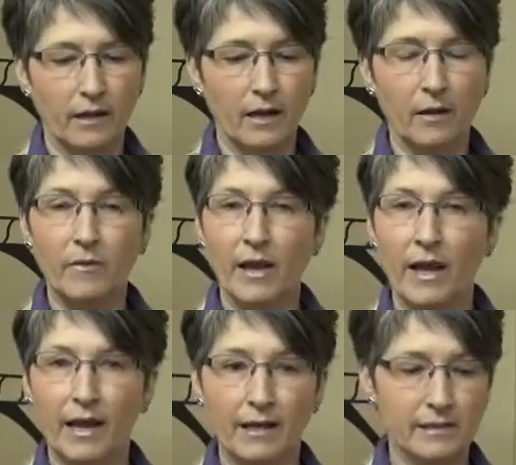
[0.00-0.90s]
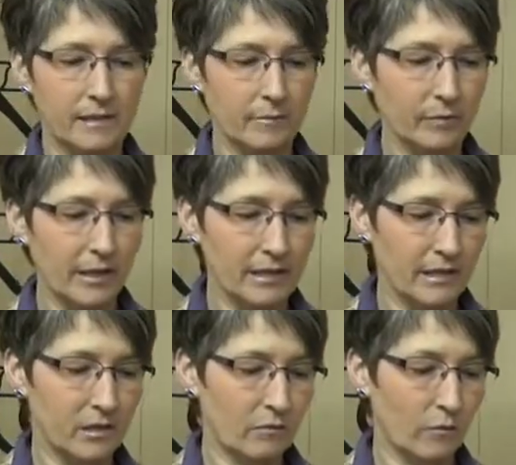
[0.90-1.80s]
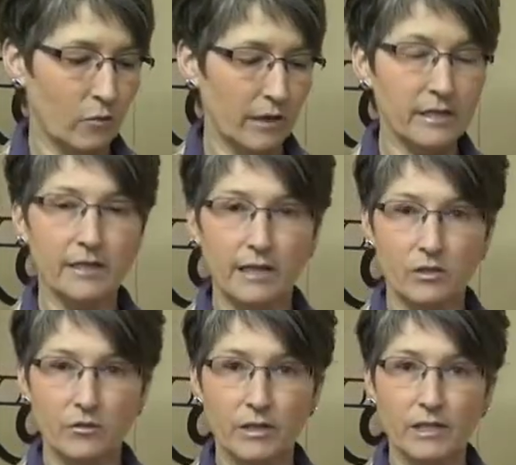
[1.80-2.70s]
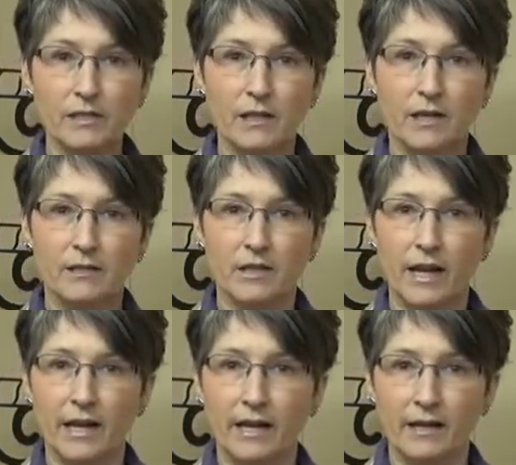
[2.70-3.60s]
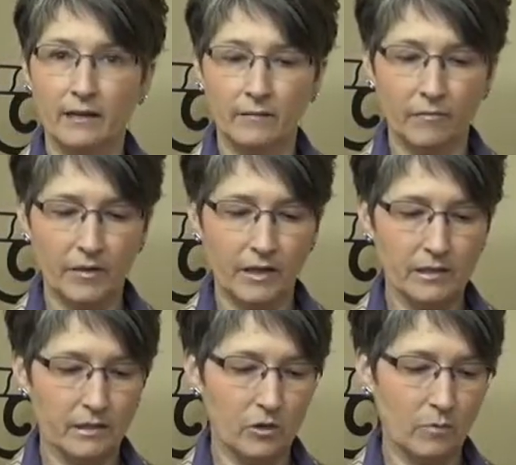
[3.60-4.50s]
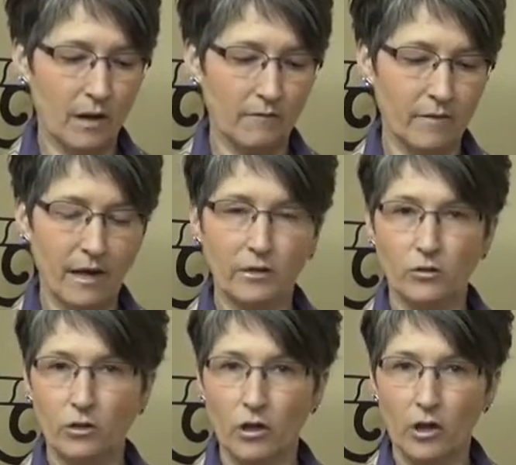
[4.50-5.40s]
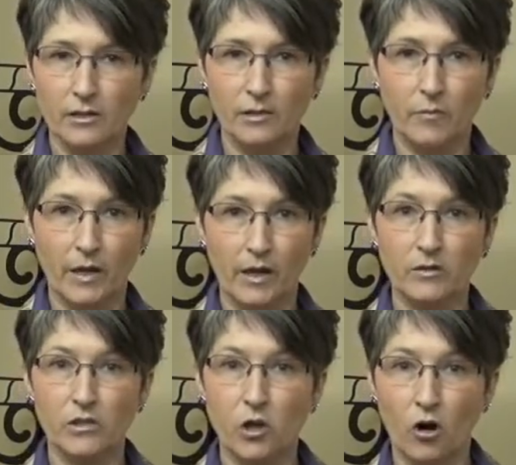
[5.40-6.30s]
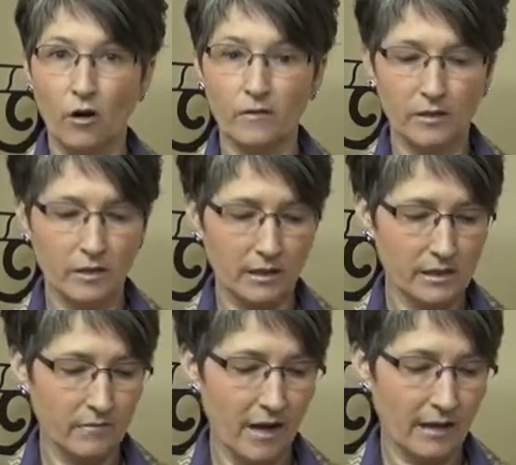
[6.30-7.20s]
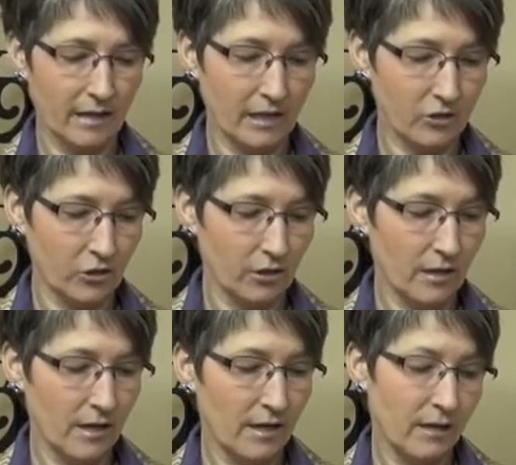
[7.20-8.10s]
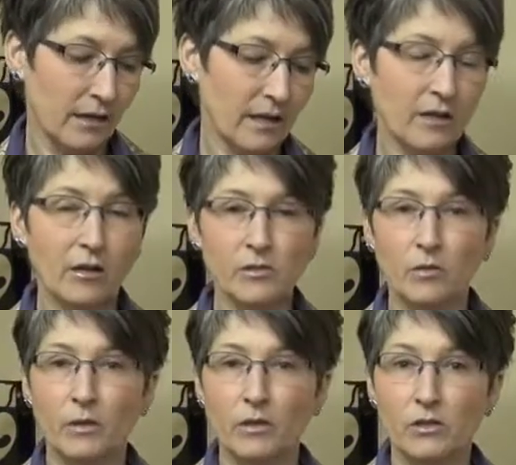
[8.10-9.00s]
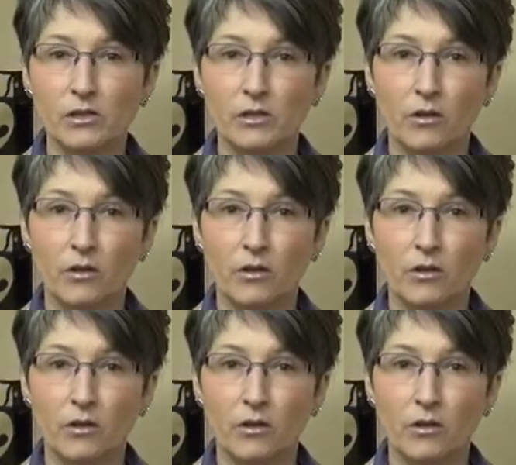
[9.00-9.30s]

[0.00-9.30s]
um, that has places for accessories to hang things that you might find in your closet, belts, scarves, and things of that nature. It can also be used in a